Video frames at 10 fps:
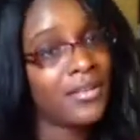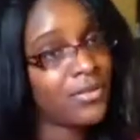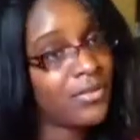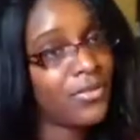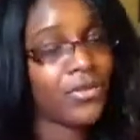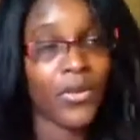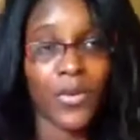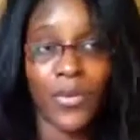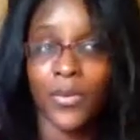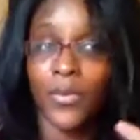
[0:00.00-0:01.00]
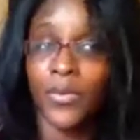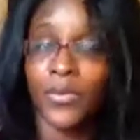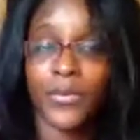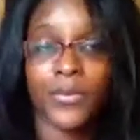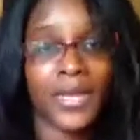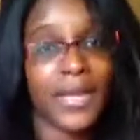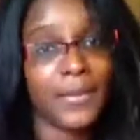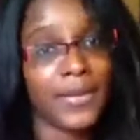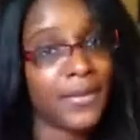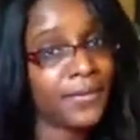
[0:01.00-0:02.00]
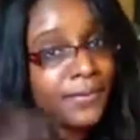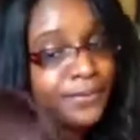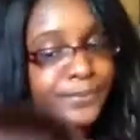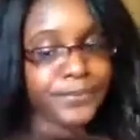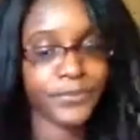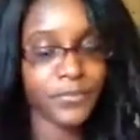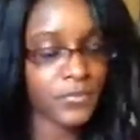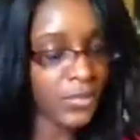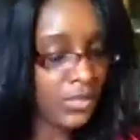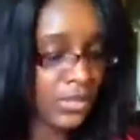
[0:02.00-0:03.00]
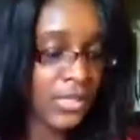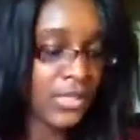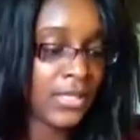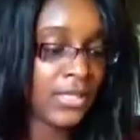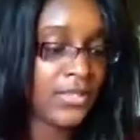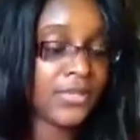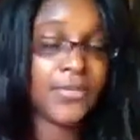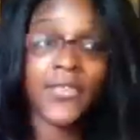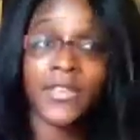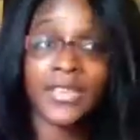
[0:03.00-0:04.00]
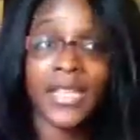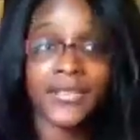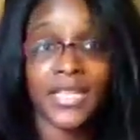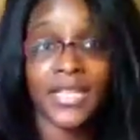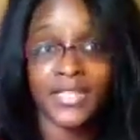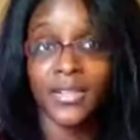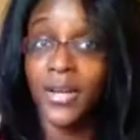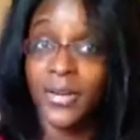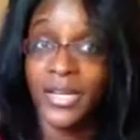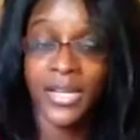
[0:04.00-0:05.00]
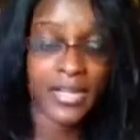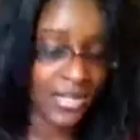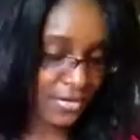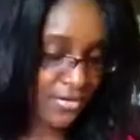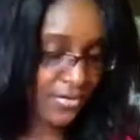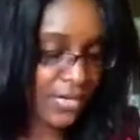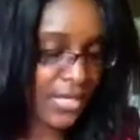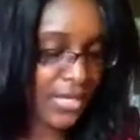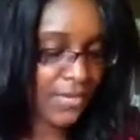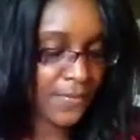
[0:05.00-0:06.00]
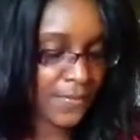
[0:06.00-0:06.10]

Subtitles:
So, I mean, there's some false advertising going on there, okay?